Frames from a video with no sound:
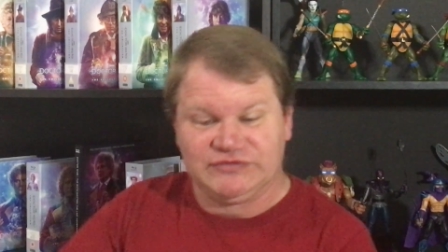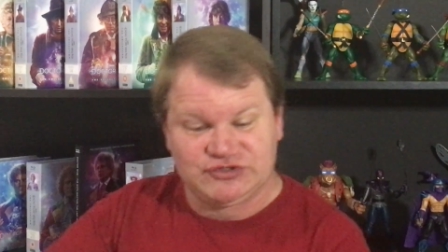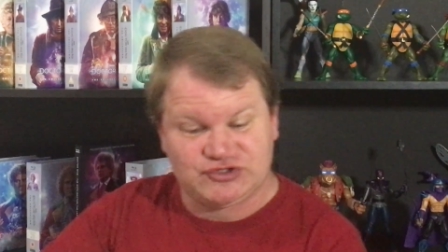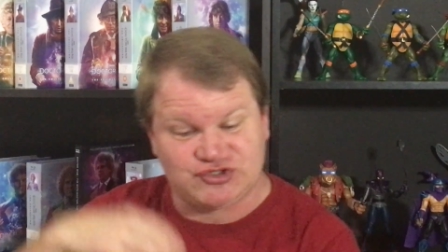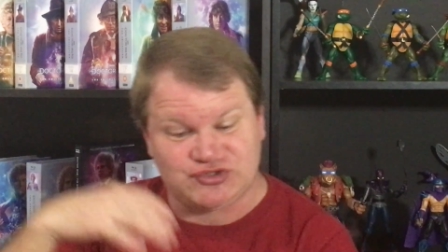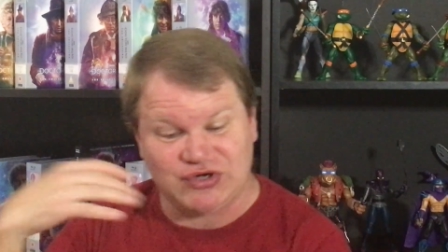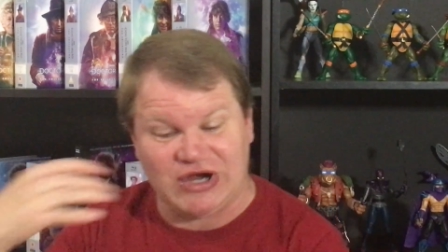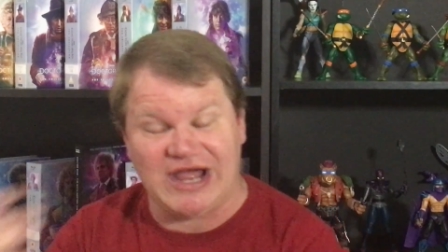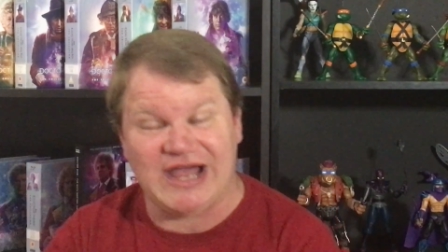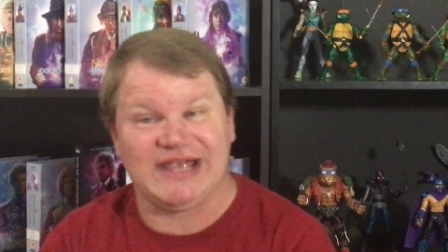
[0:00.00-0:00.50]

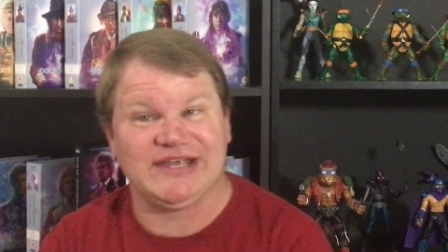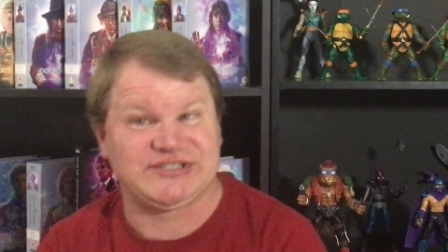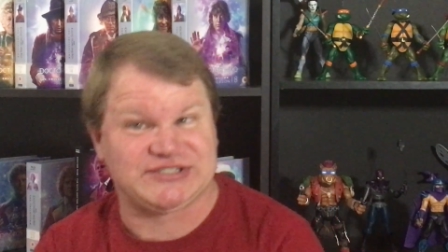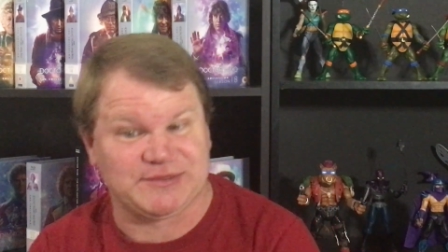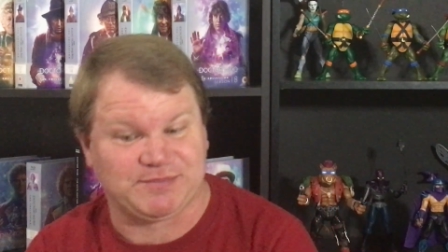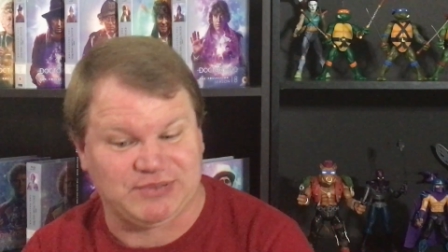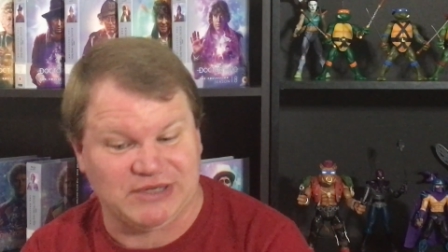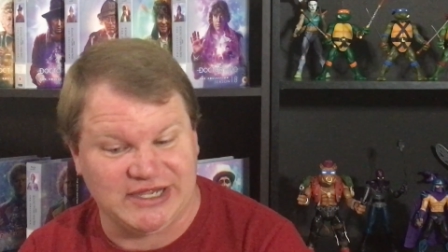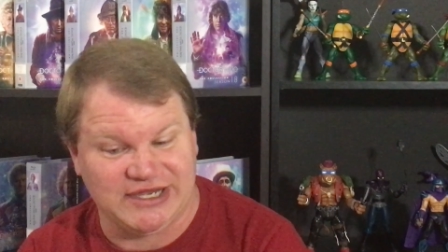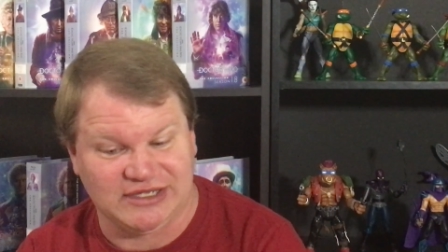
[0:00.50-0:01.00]
tries to
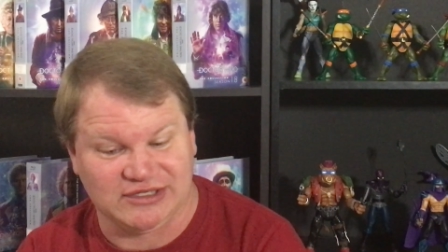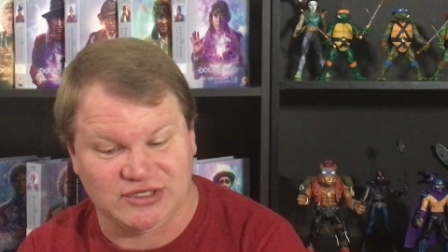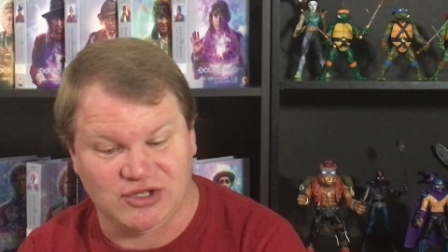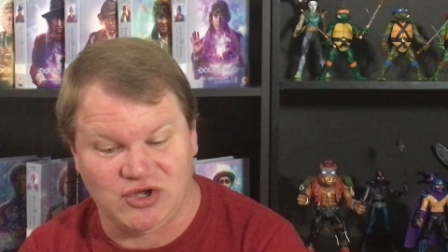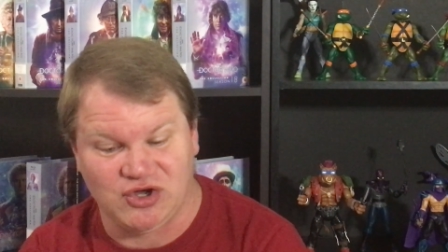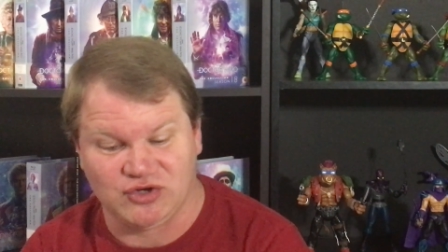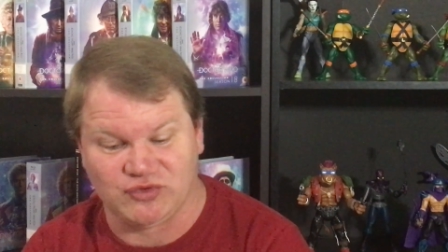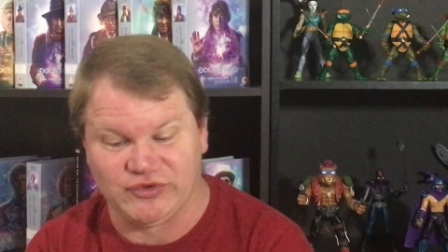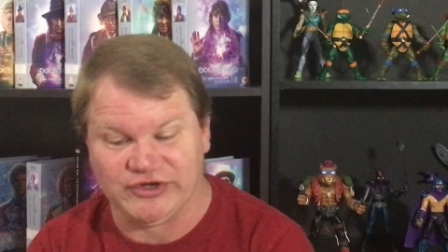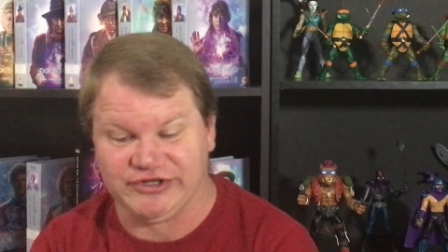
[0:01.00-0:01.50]
play
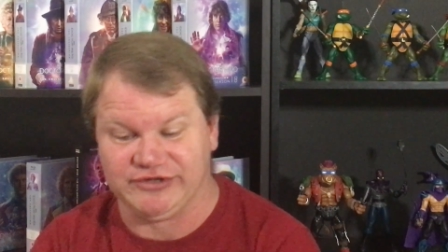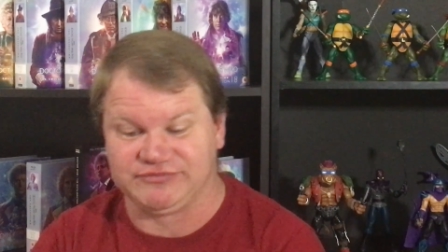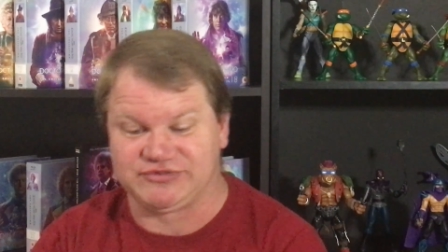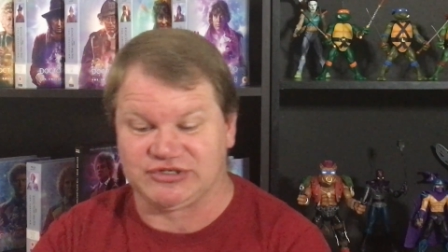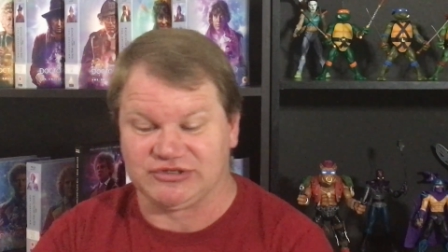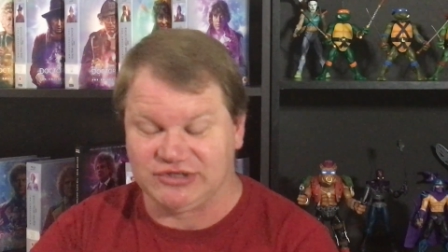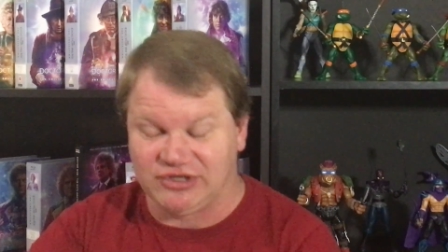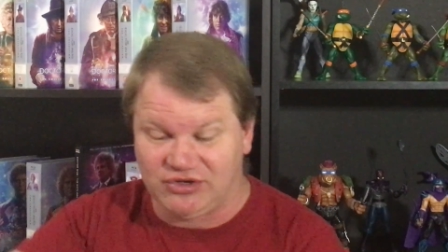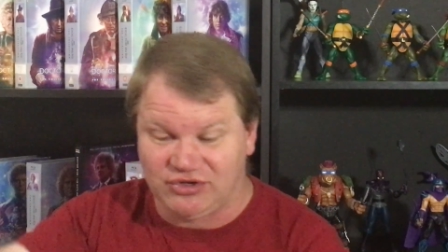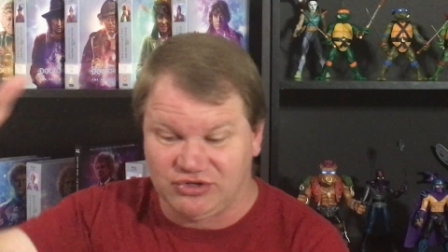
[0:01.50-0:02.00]
along with him to
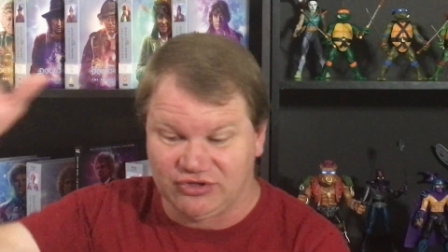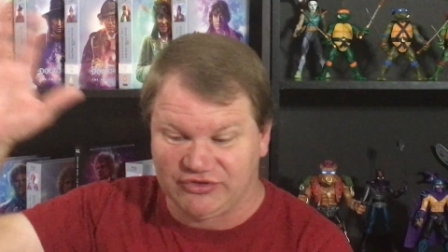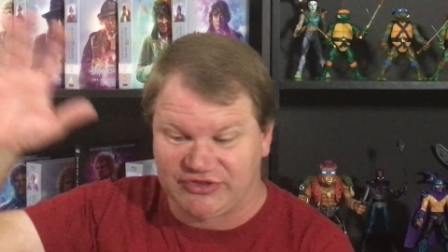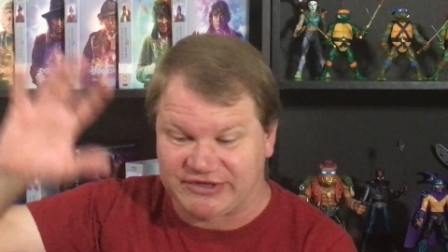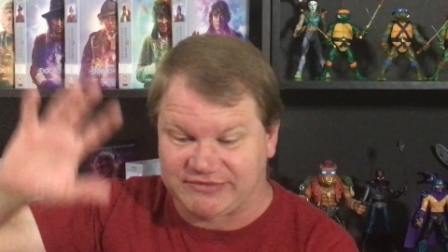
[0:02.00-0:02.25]
lull